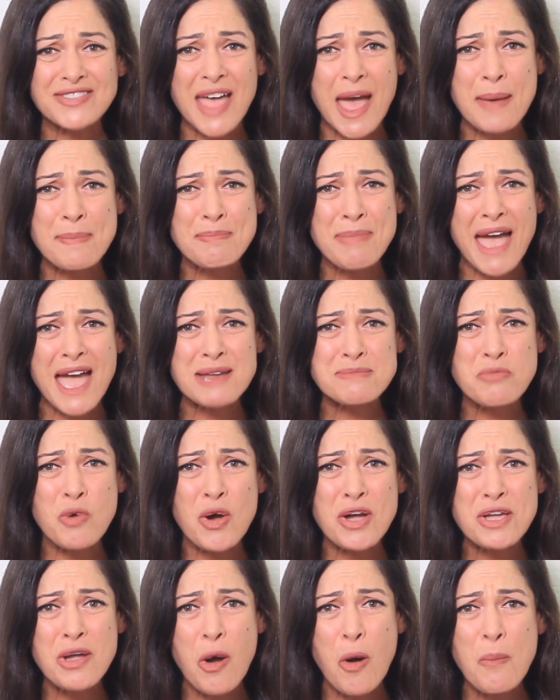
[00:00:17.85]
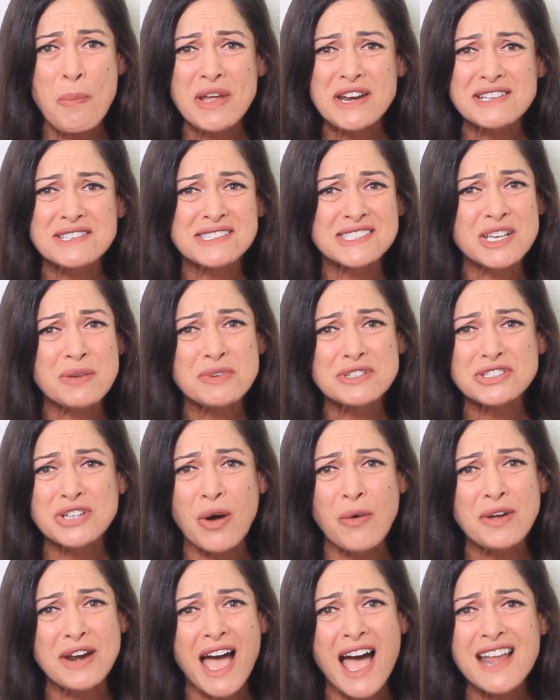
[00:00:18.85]
that bad boy open and see what's
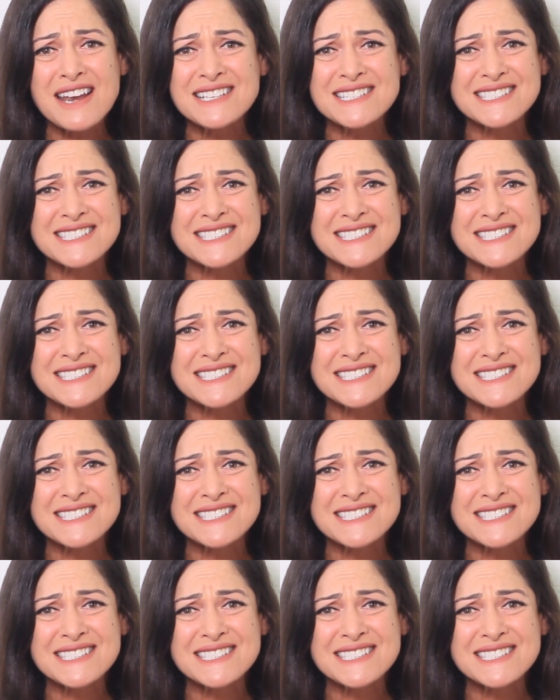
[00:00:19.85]
going on